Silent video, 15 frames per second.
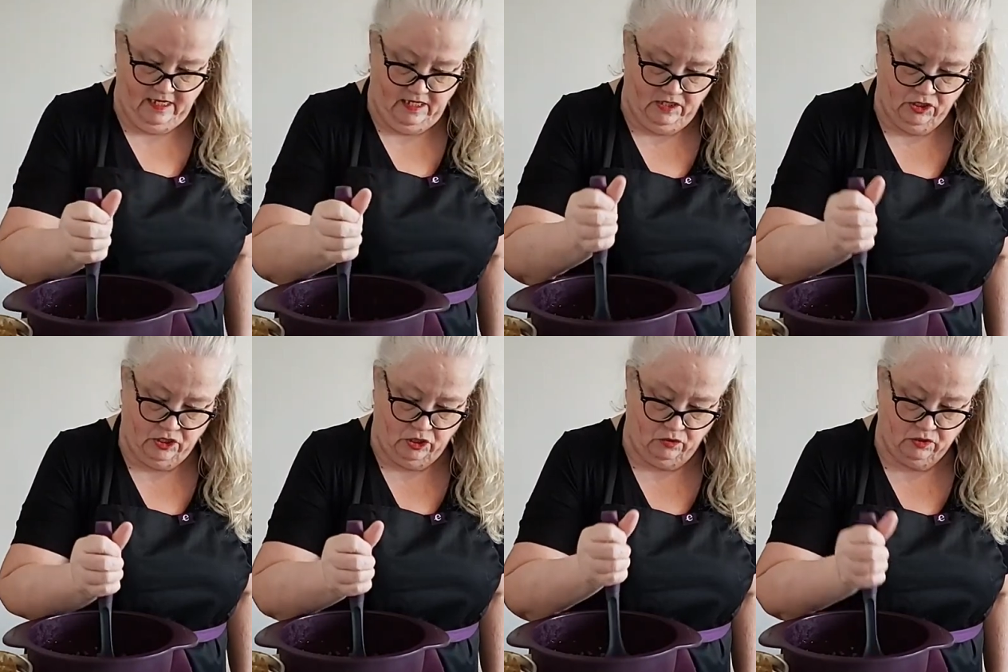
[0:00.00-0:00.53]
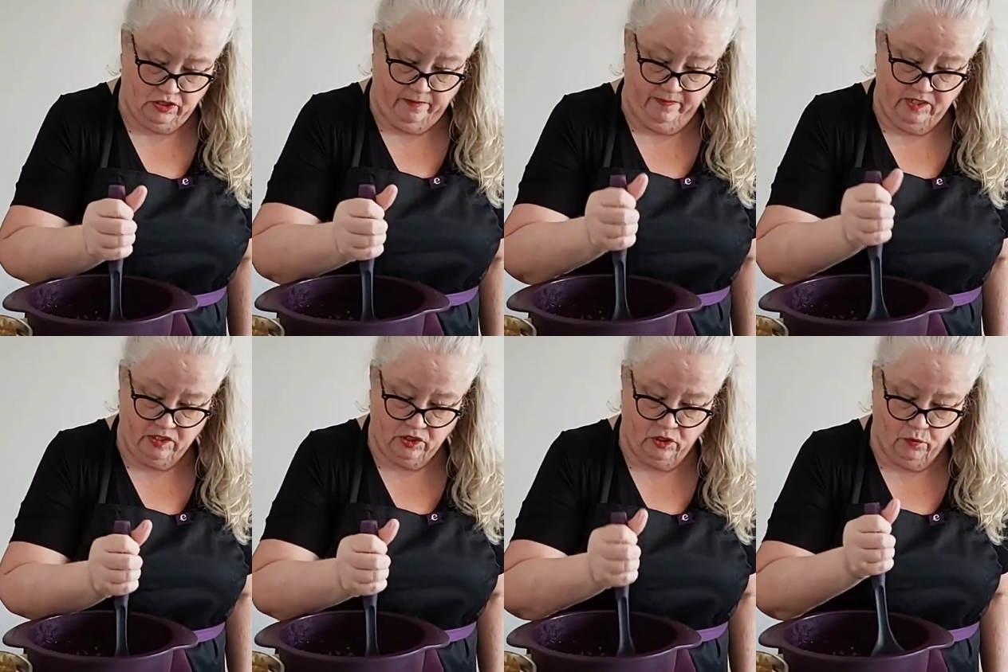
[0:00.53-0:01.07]
So
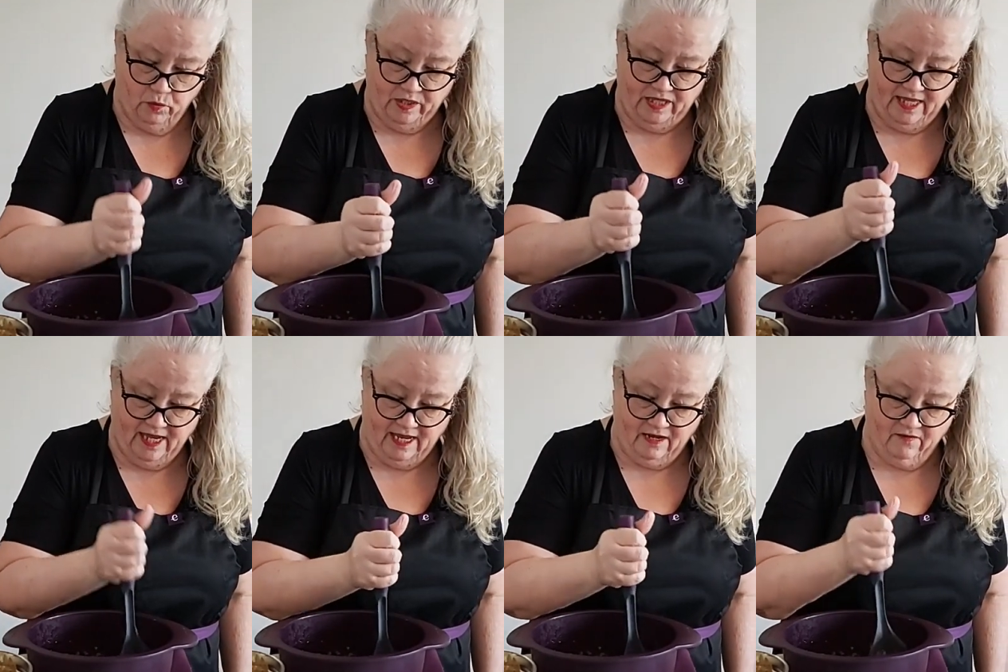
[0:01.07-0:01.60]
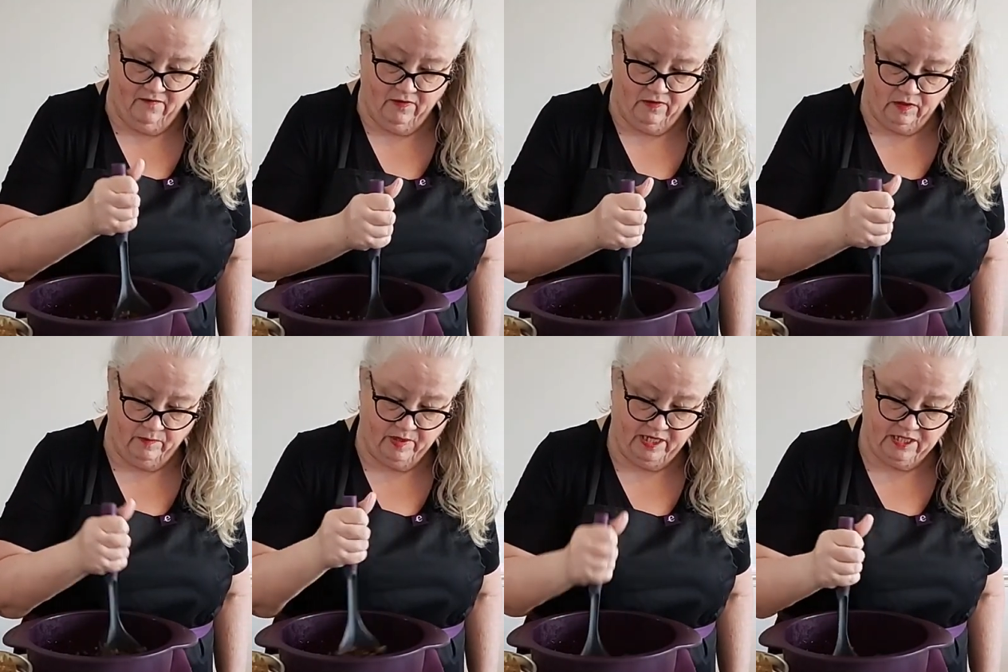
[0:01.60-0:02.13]
somebody's going to win that. You
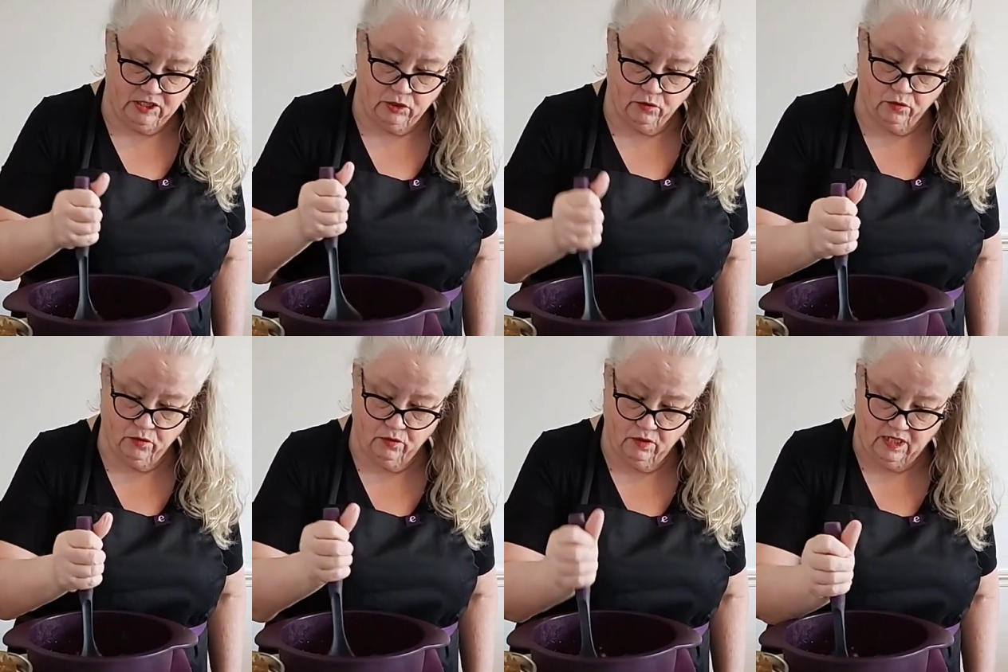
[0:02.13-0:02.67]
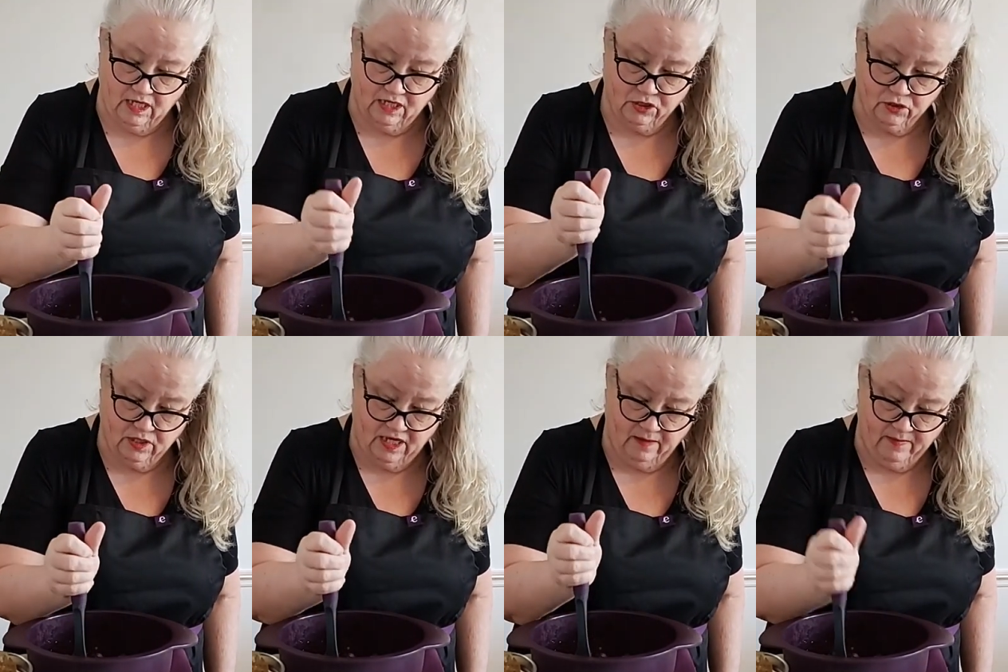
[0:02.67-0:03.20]
place an order, you get your
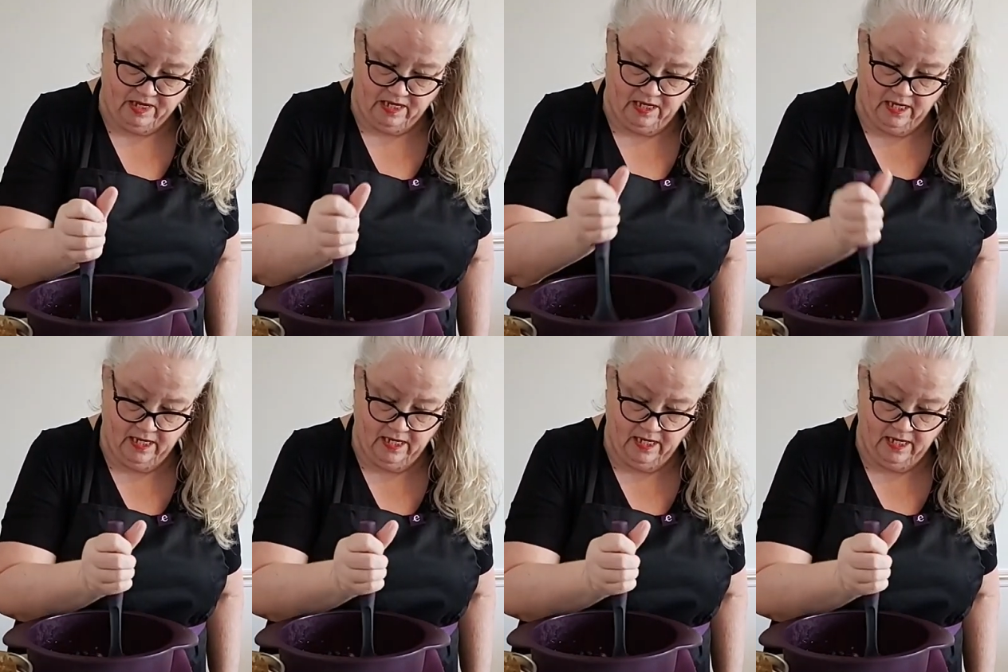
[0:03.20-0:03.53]
name in.